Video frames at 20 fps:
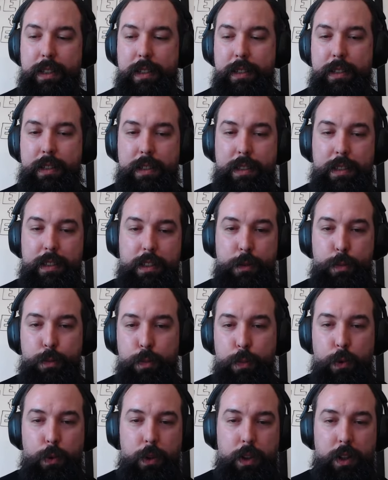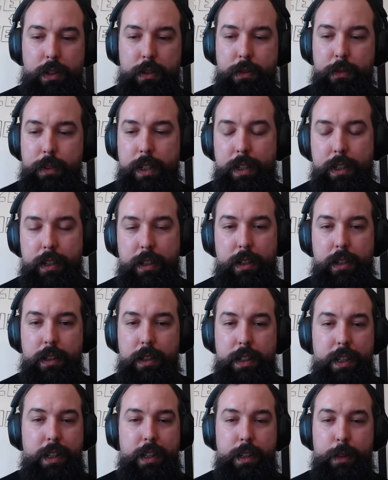that's the sport. We are
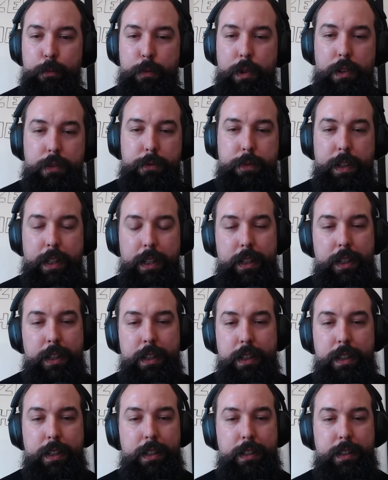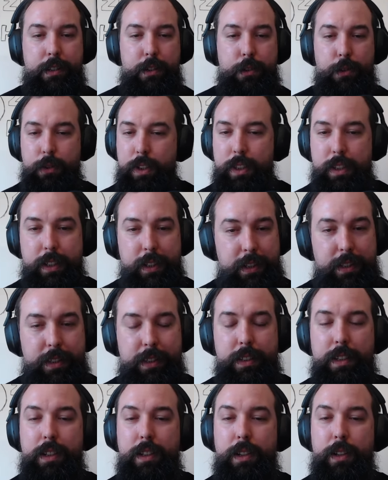calling it bluffing in this
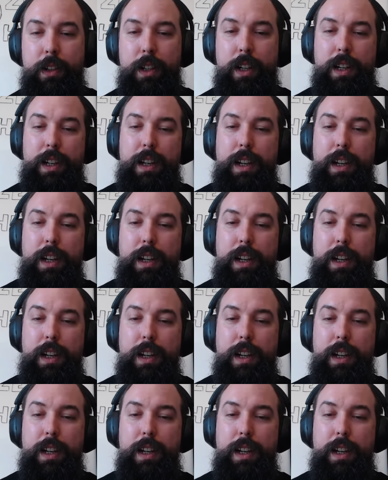context, you know?